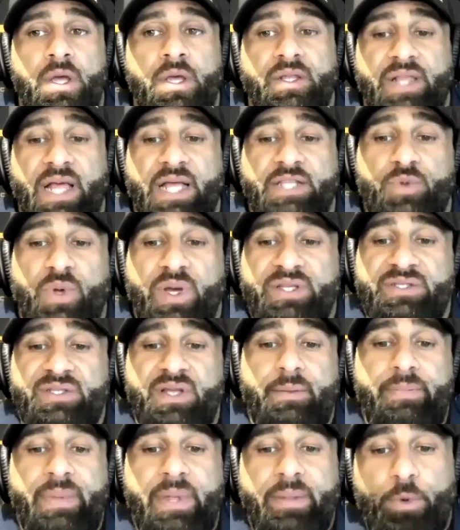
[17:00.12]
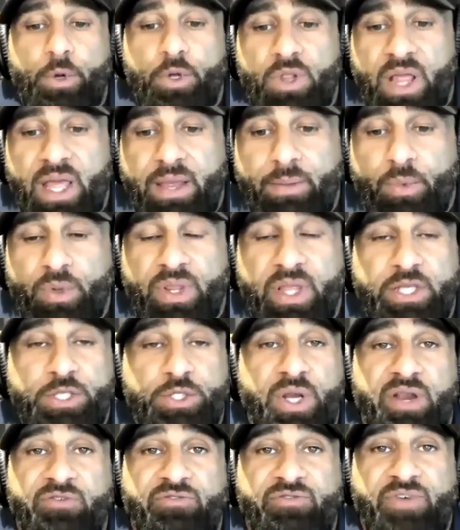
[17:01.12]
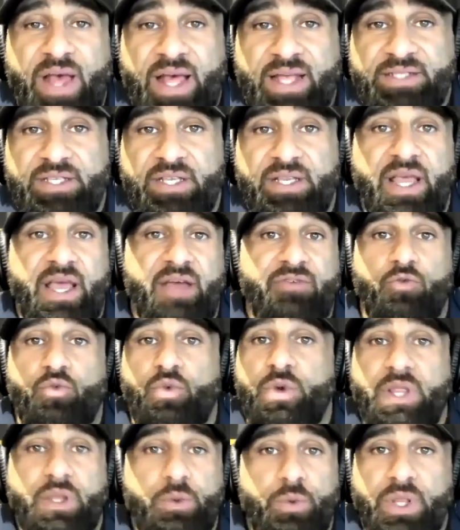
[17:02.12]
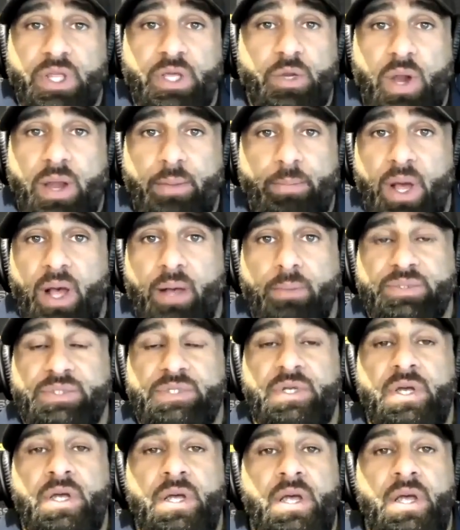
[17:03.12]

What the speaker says: That's why some people claim when they train fasted, they have really great pumps,